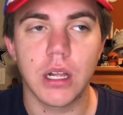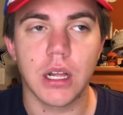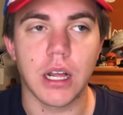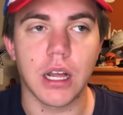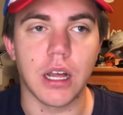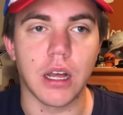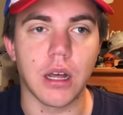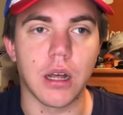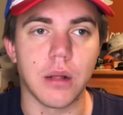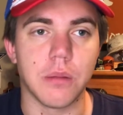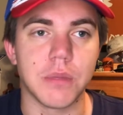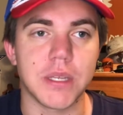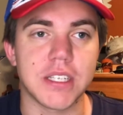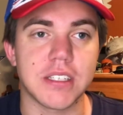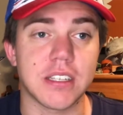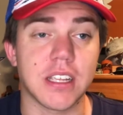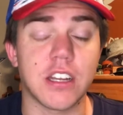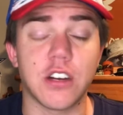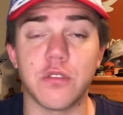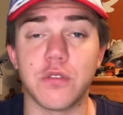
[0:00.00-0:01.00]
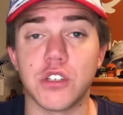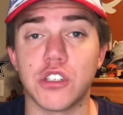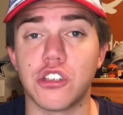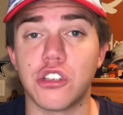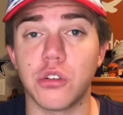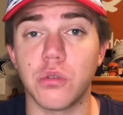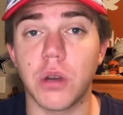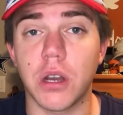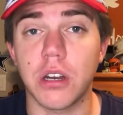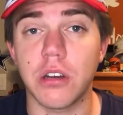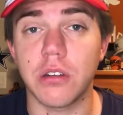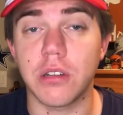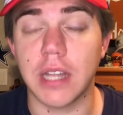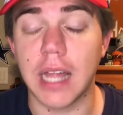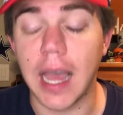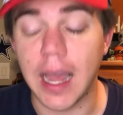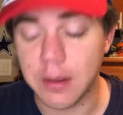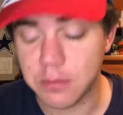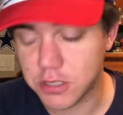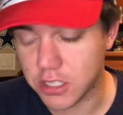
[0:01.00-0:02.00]
Um, he's led over 200
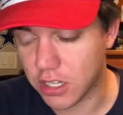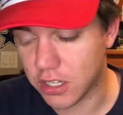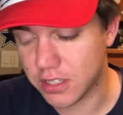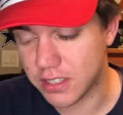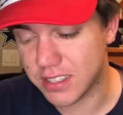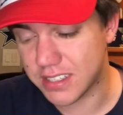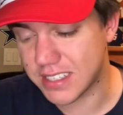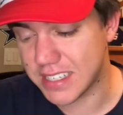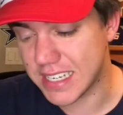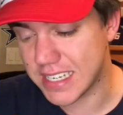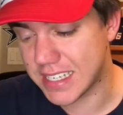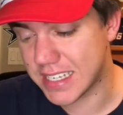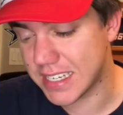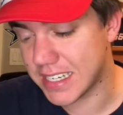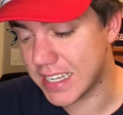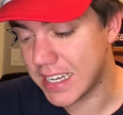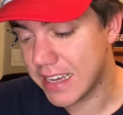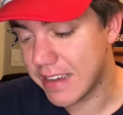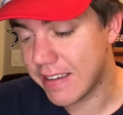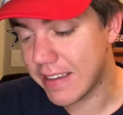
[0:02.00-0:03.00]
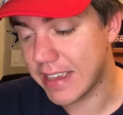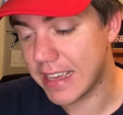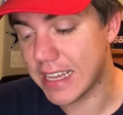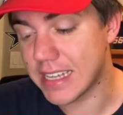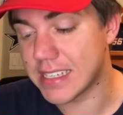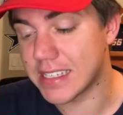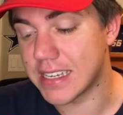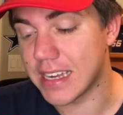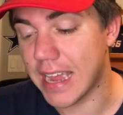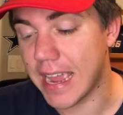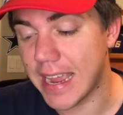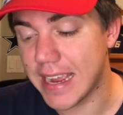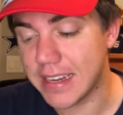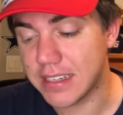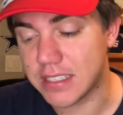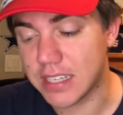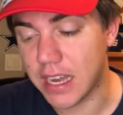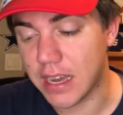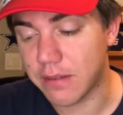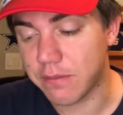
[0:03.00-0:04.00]
laps on the season. He has eight
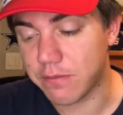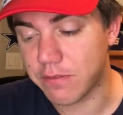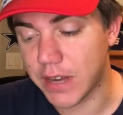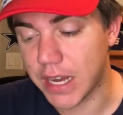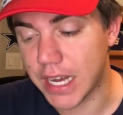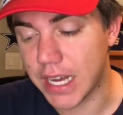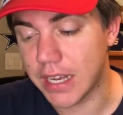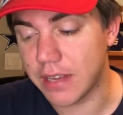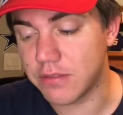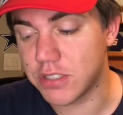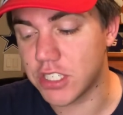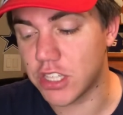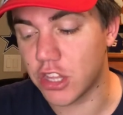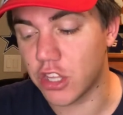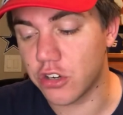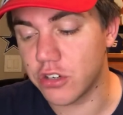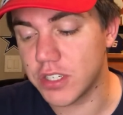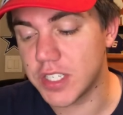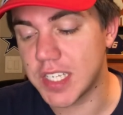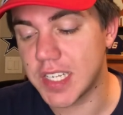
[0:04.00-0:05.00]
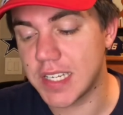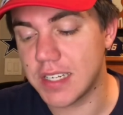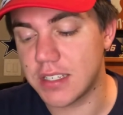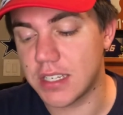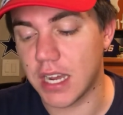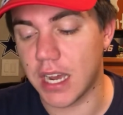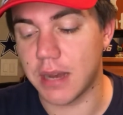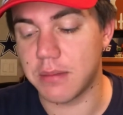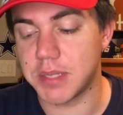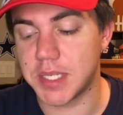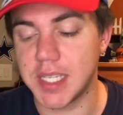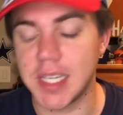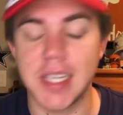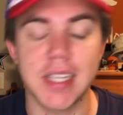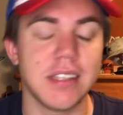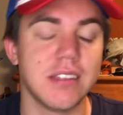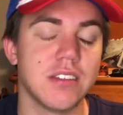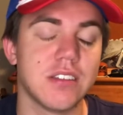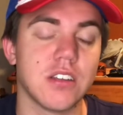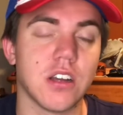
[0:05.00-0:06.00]
top fives, 13 top
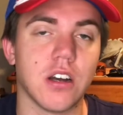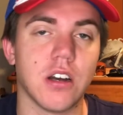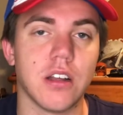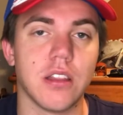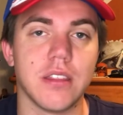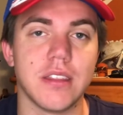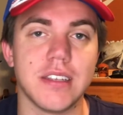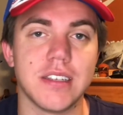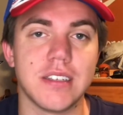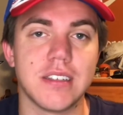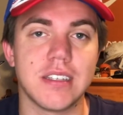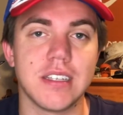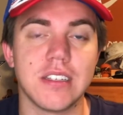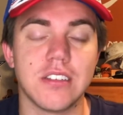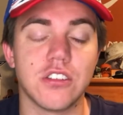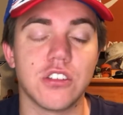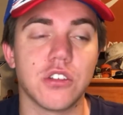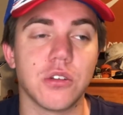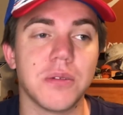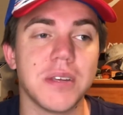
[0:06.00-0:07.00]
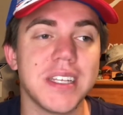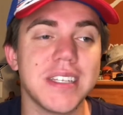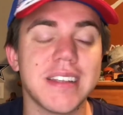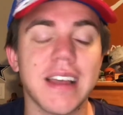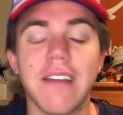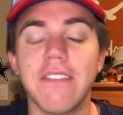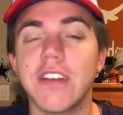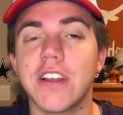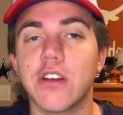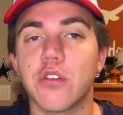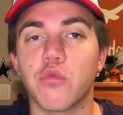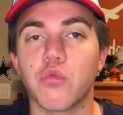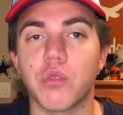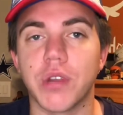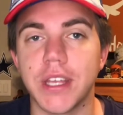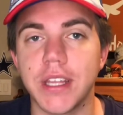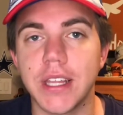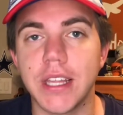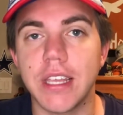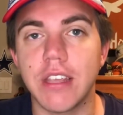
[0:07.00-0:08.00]
tens on this season. So he's having a
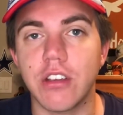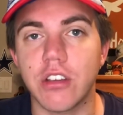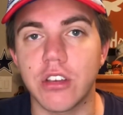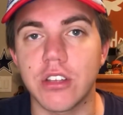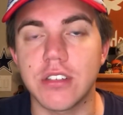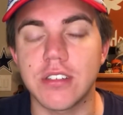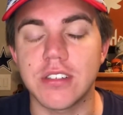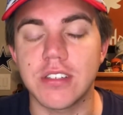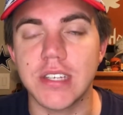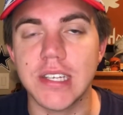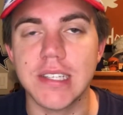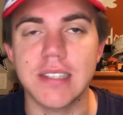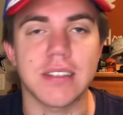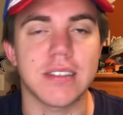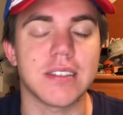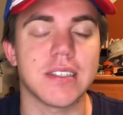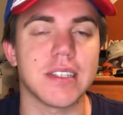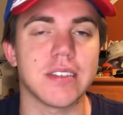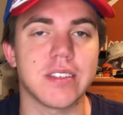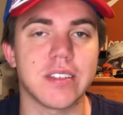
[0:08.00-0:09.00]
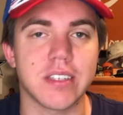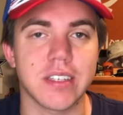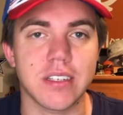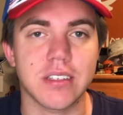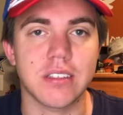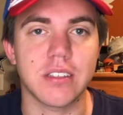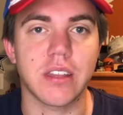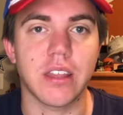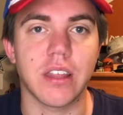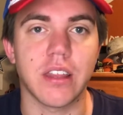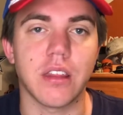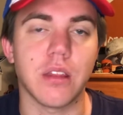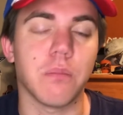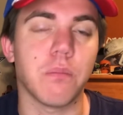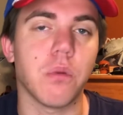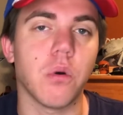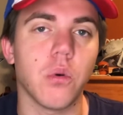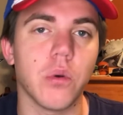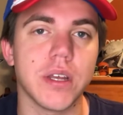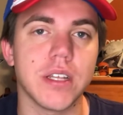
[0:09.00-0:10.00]
really good season, sits sixth in the
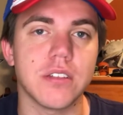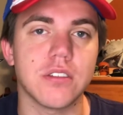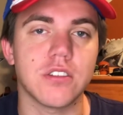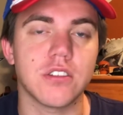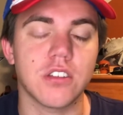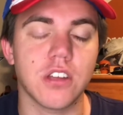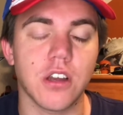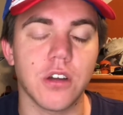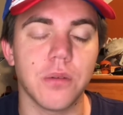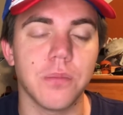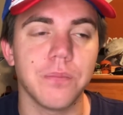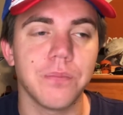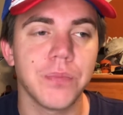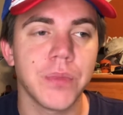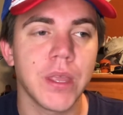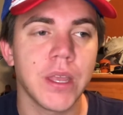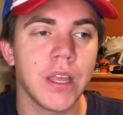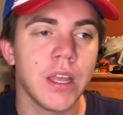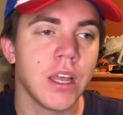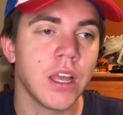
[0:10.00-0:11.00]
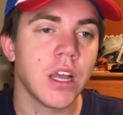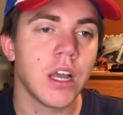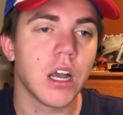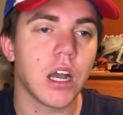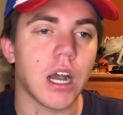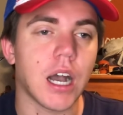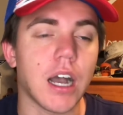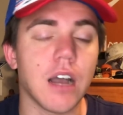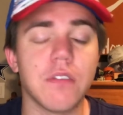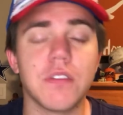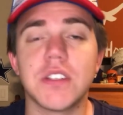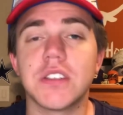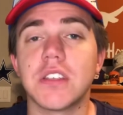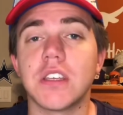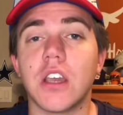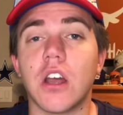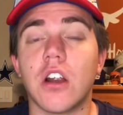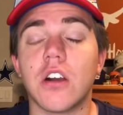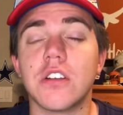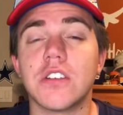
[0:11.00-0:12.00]
points. So
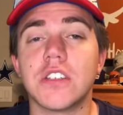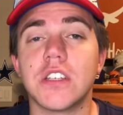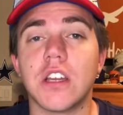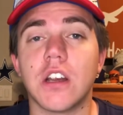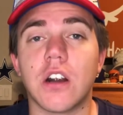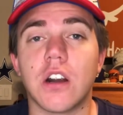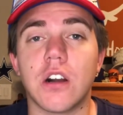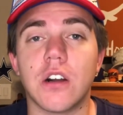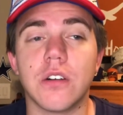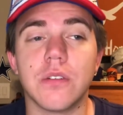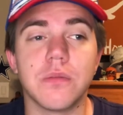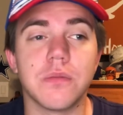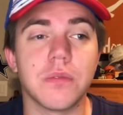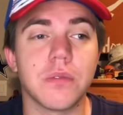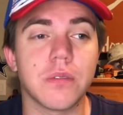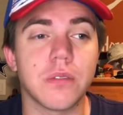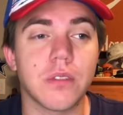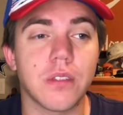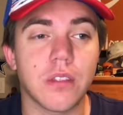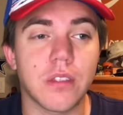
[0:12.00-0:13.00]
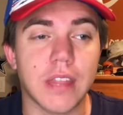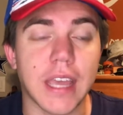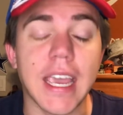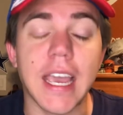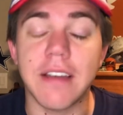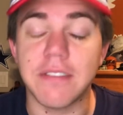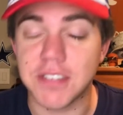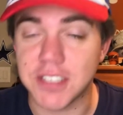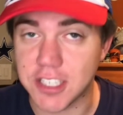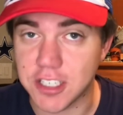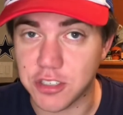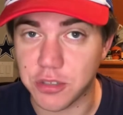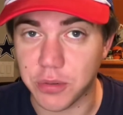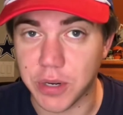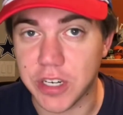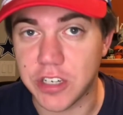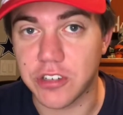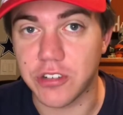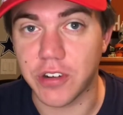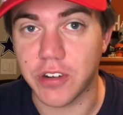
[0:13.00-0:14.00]
obviously, RCR, they have a
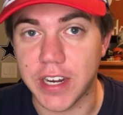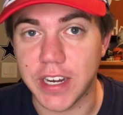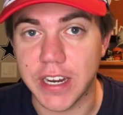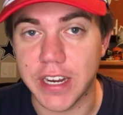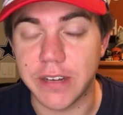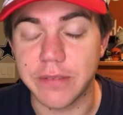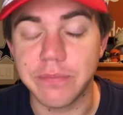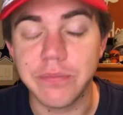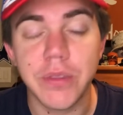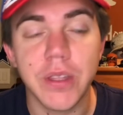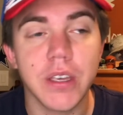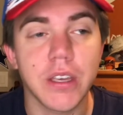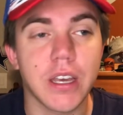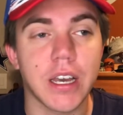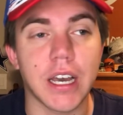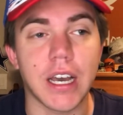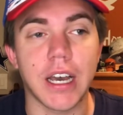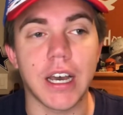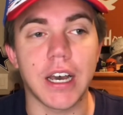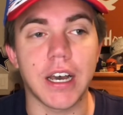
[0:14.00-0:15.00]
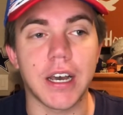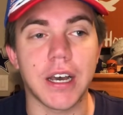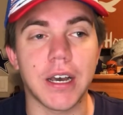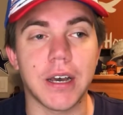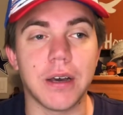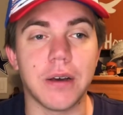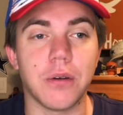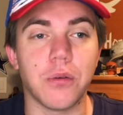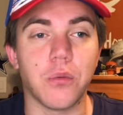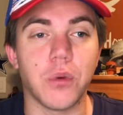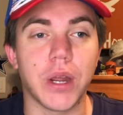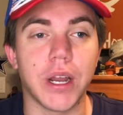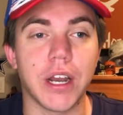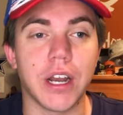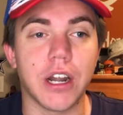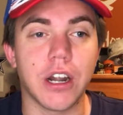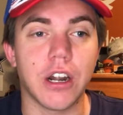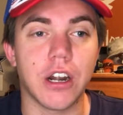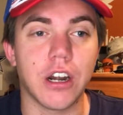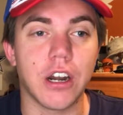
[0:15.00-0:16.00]
situation now uh,
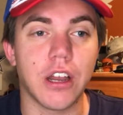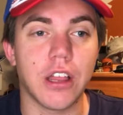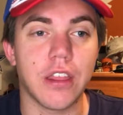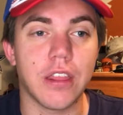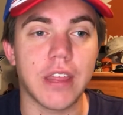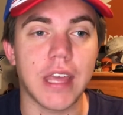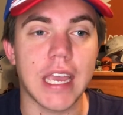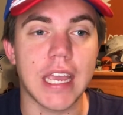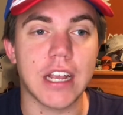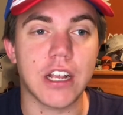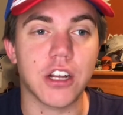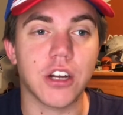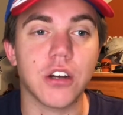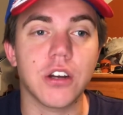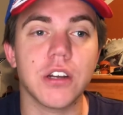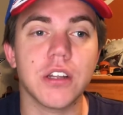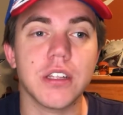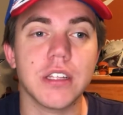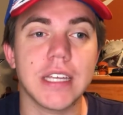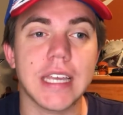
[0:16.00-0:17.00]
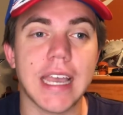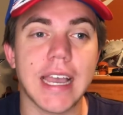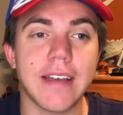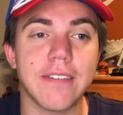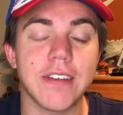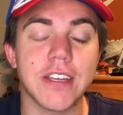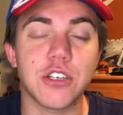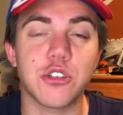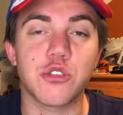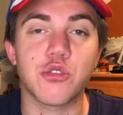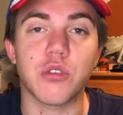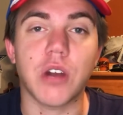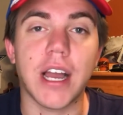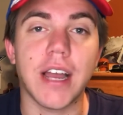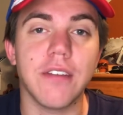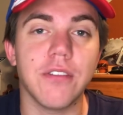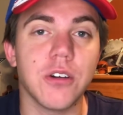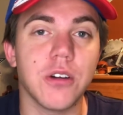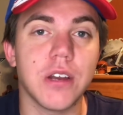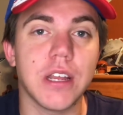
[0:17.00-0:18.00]
where they currently have a
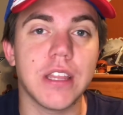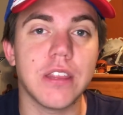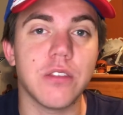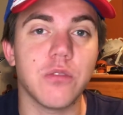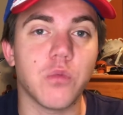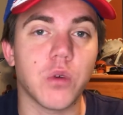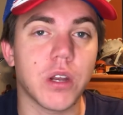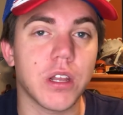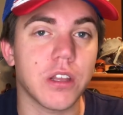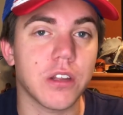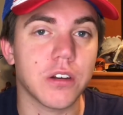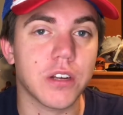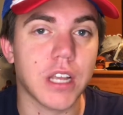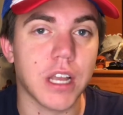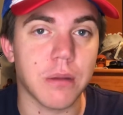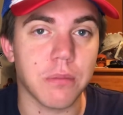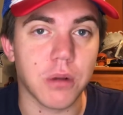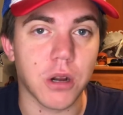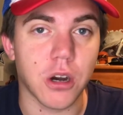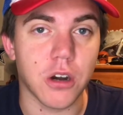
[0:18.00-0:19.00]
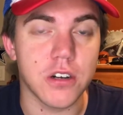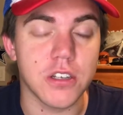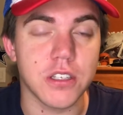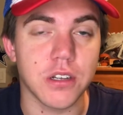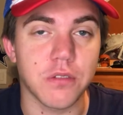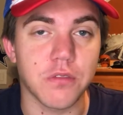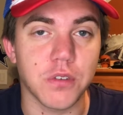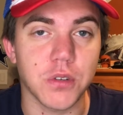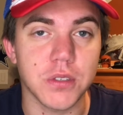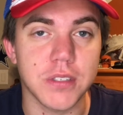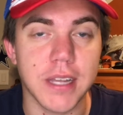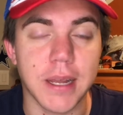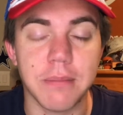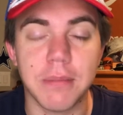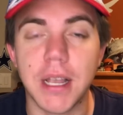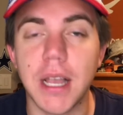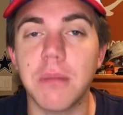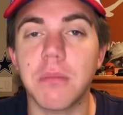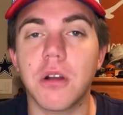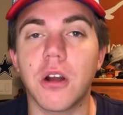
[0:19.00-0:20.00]
driver in one of their cup cars, their full time
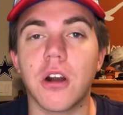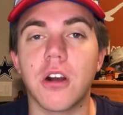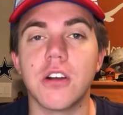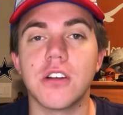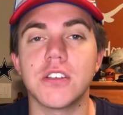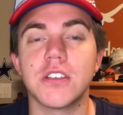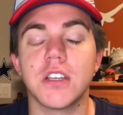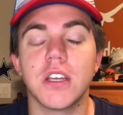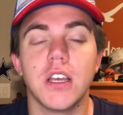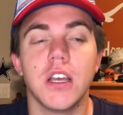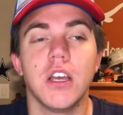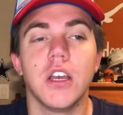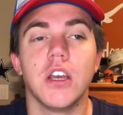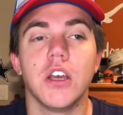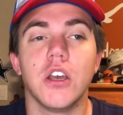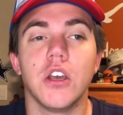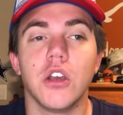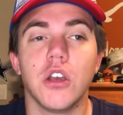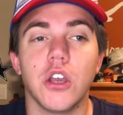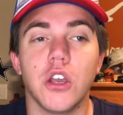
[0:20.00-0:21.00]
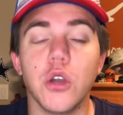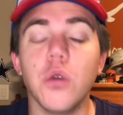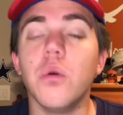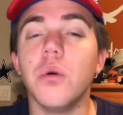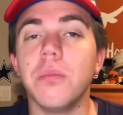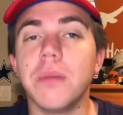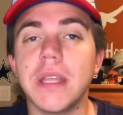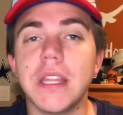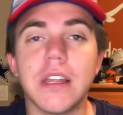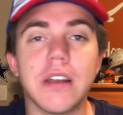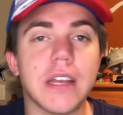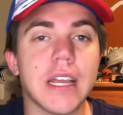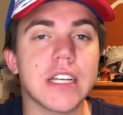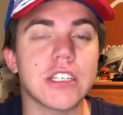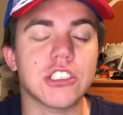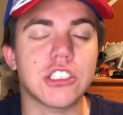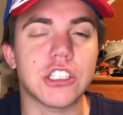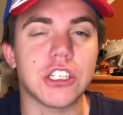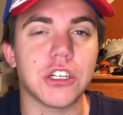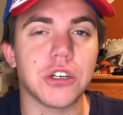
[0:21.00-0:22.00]
cup cars, who will be there
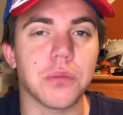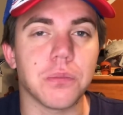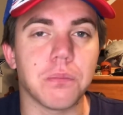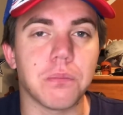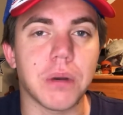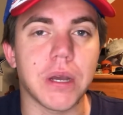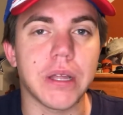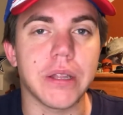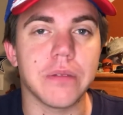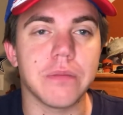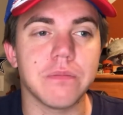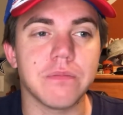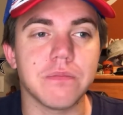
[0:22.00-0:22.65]
next year, but